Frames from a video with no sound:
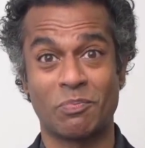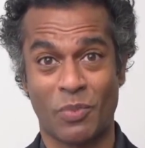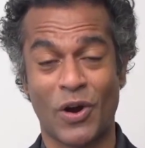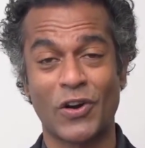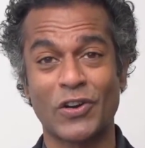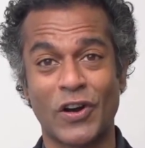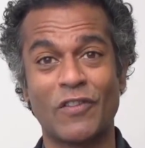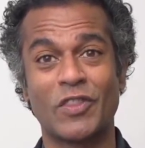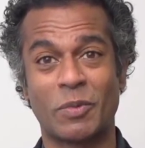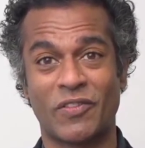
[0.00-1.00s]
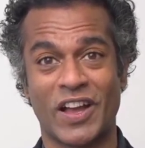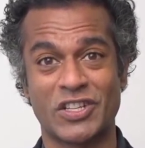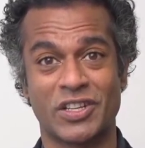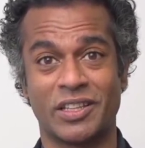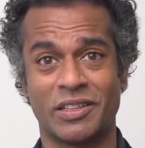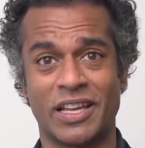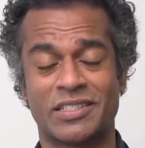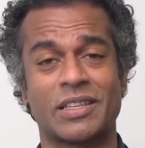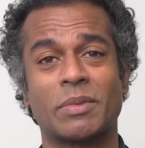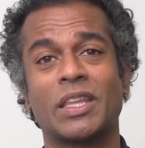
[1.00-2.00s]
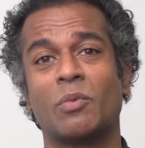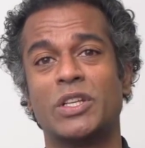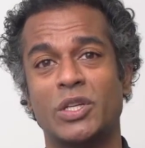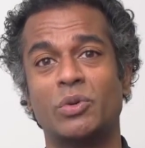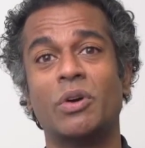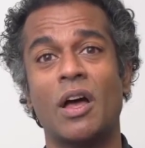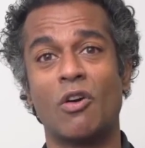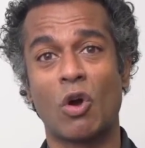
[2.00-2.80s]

part of the profession as something that we do